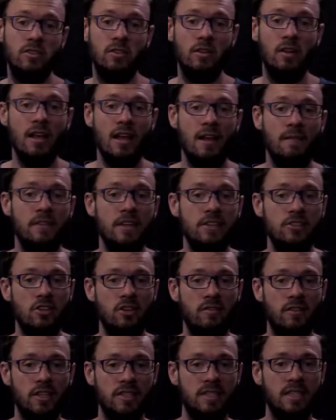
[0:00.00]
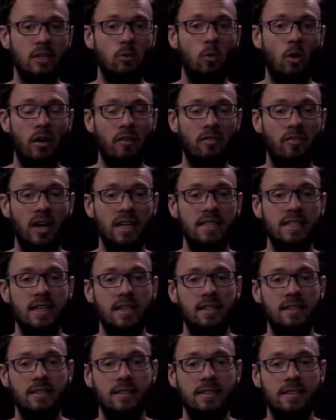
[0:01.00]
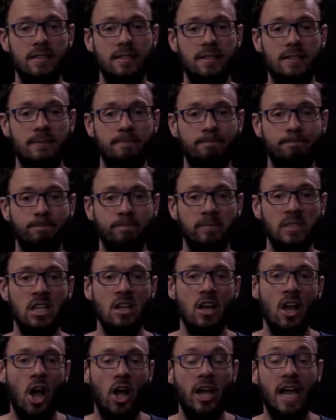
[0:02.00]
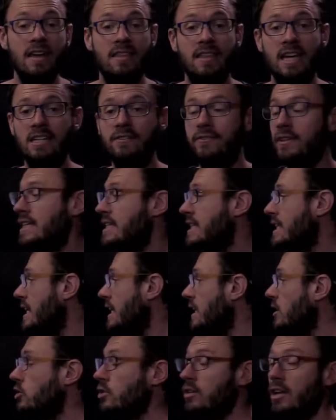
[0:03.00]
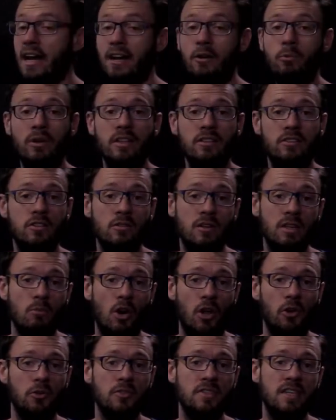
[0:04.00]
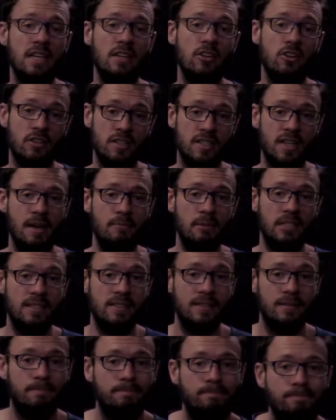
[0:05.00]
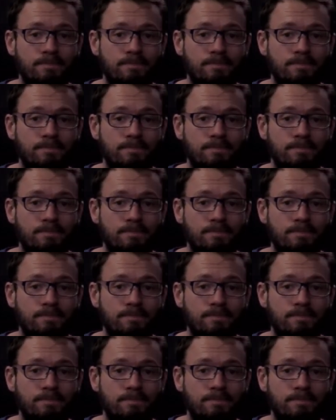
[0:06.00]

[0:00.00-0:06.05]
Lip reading: to these universally quantified sentences. Okay, thanks for listening and good luck with doing models in your assignments.